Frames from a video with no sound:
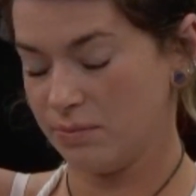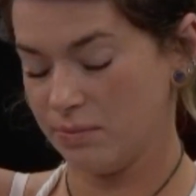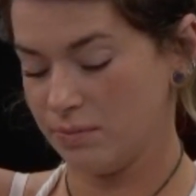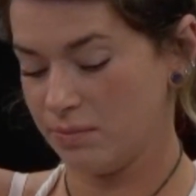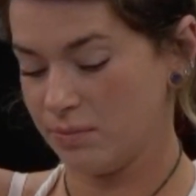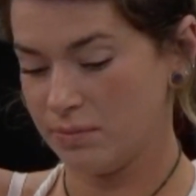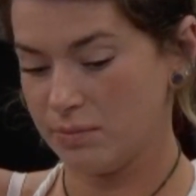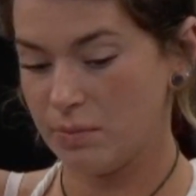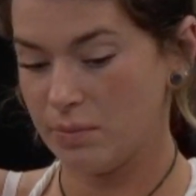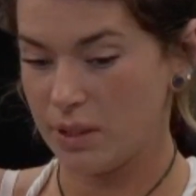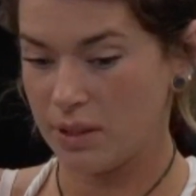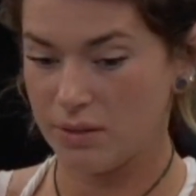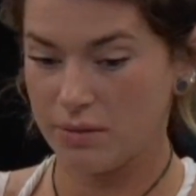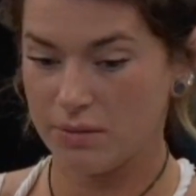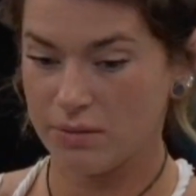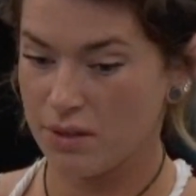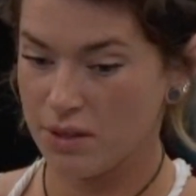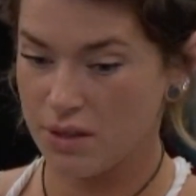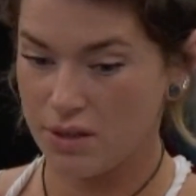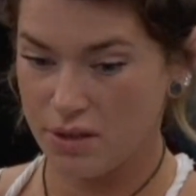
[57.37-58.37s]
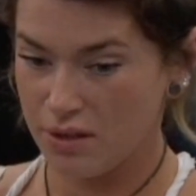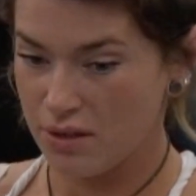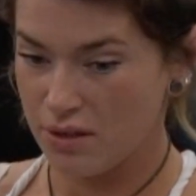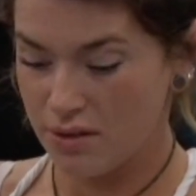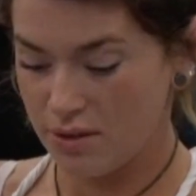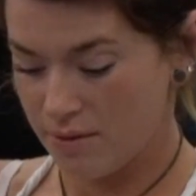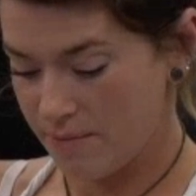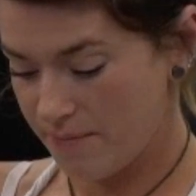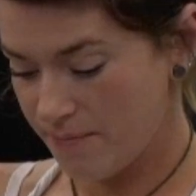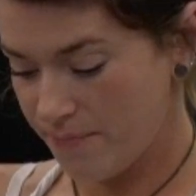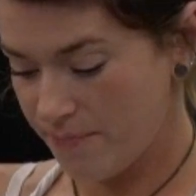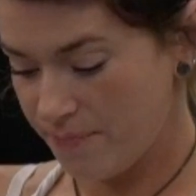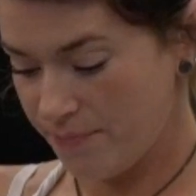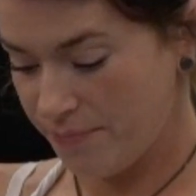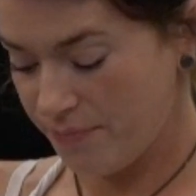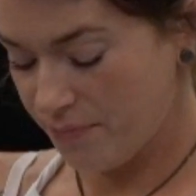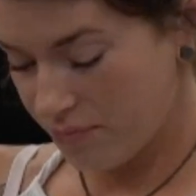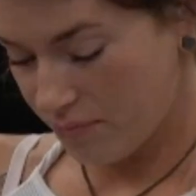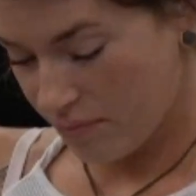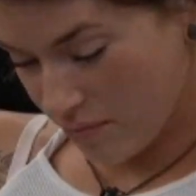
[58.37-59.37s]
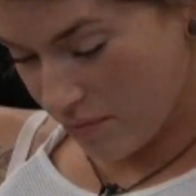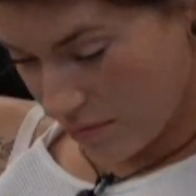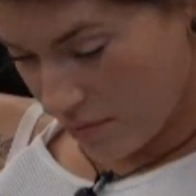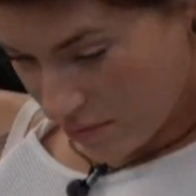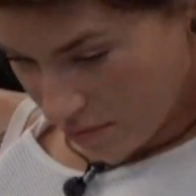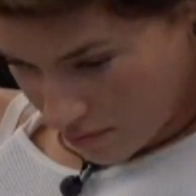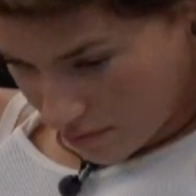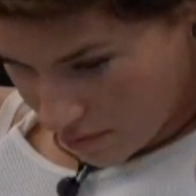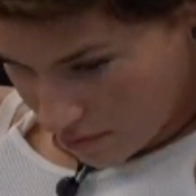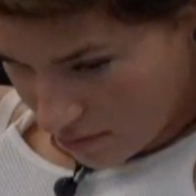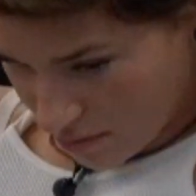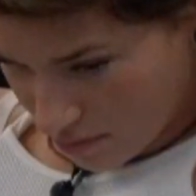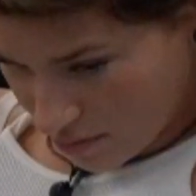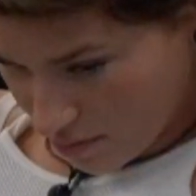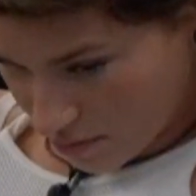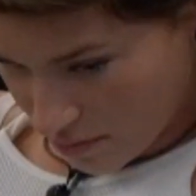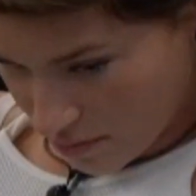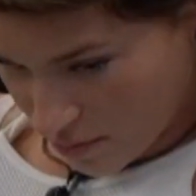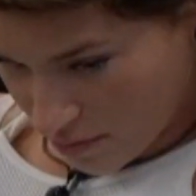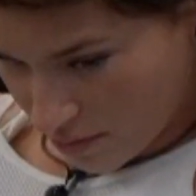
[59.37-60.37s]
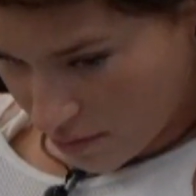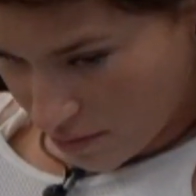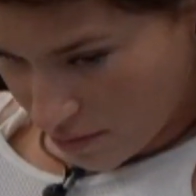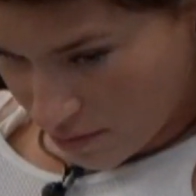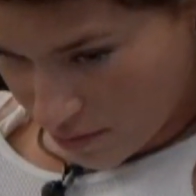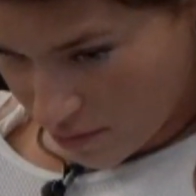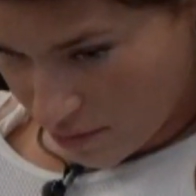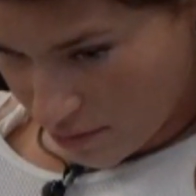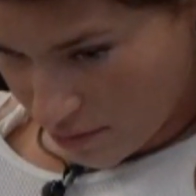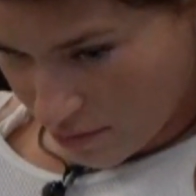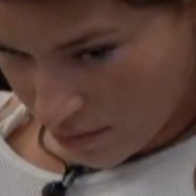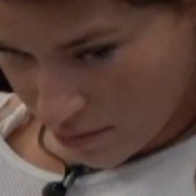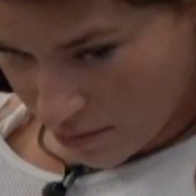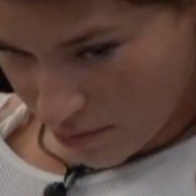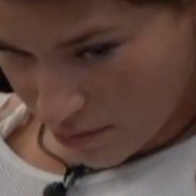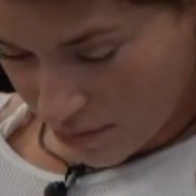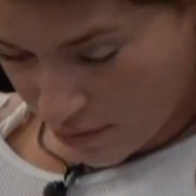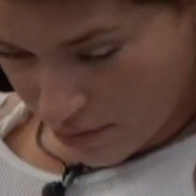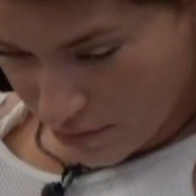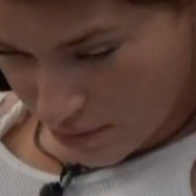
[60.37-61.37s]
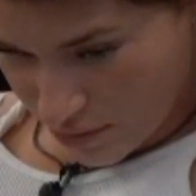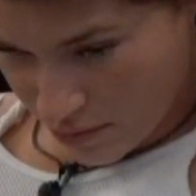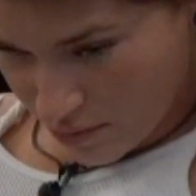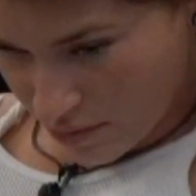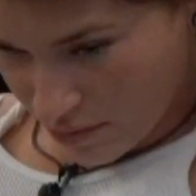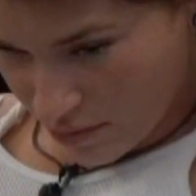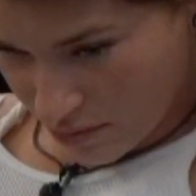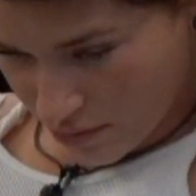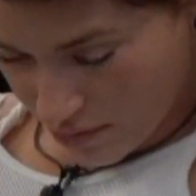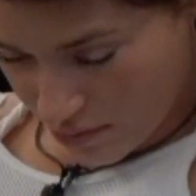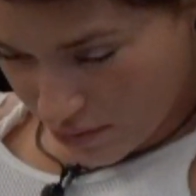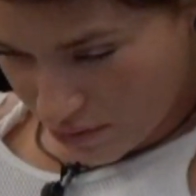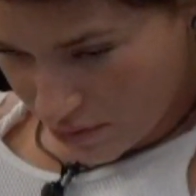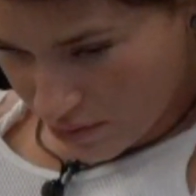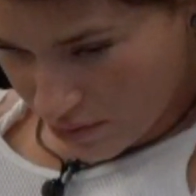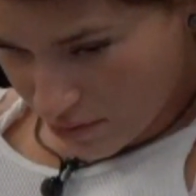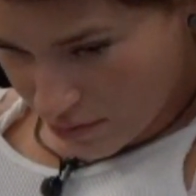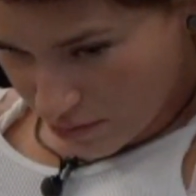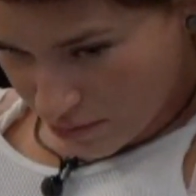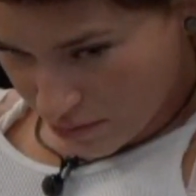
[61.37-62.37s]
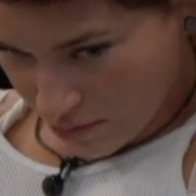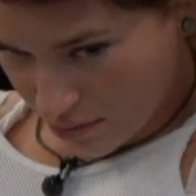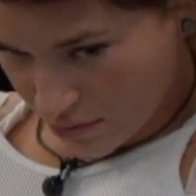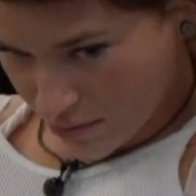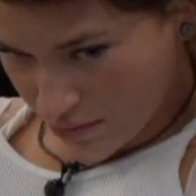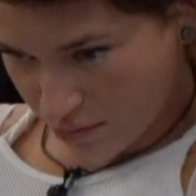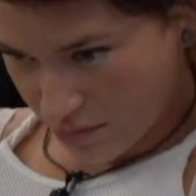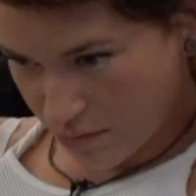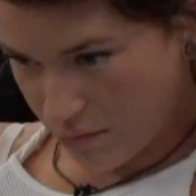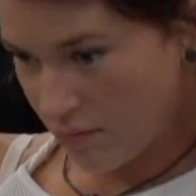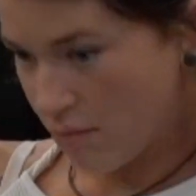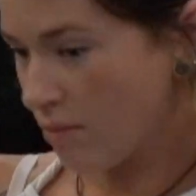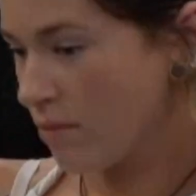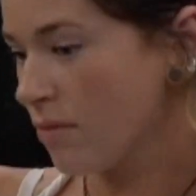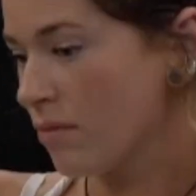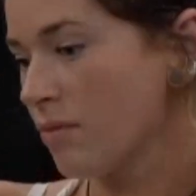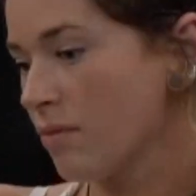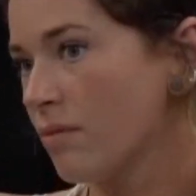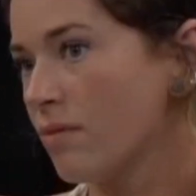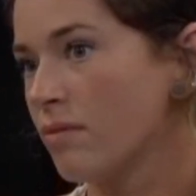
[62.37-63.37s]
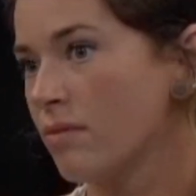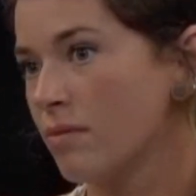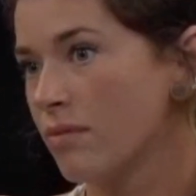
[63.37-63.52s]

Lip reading: Honestly, it's like this happened. We move forward and adapt to whatever comes our way.